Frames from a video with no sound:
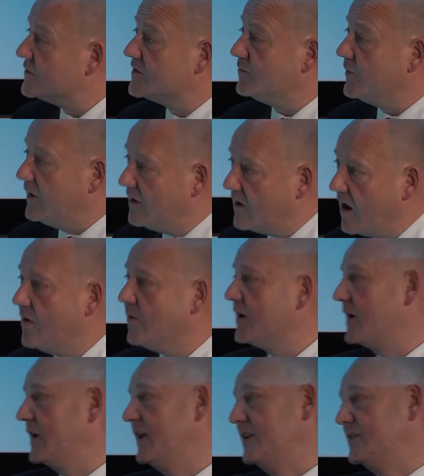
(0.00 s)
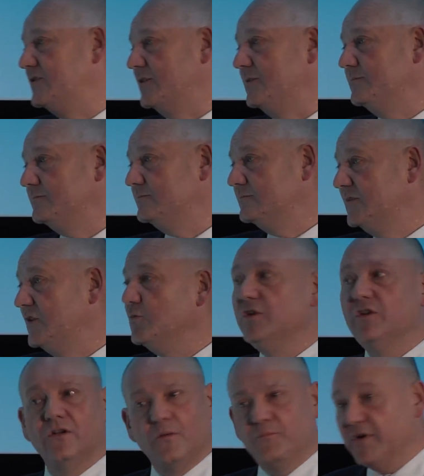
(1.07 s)
that we know are going to hit you.
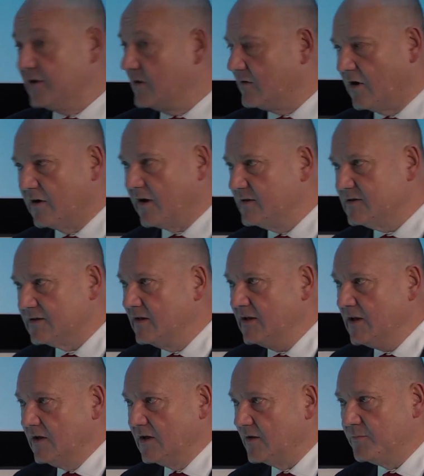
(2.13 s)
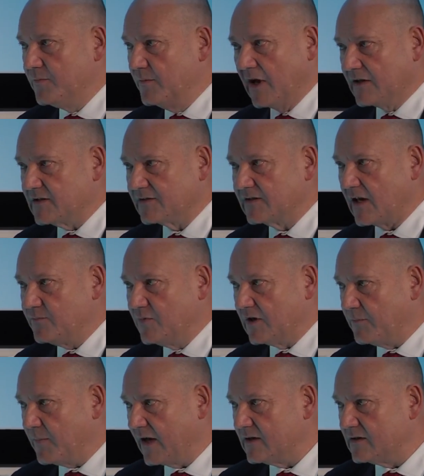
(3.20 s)
You're not going to, as I say, put it
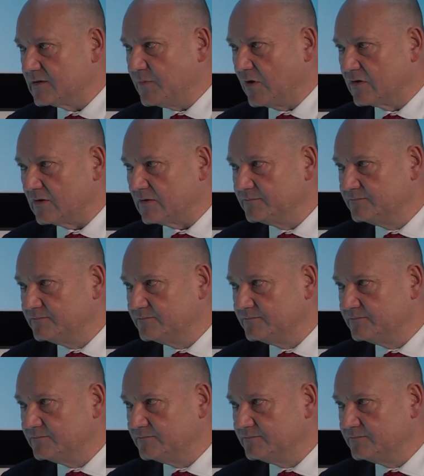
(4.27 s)
back in its bottle.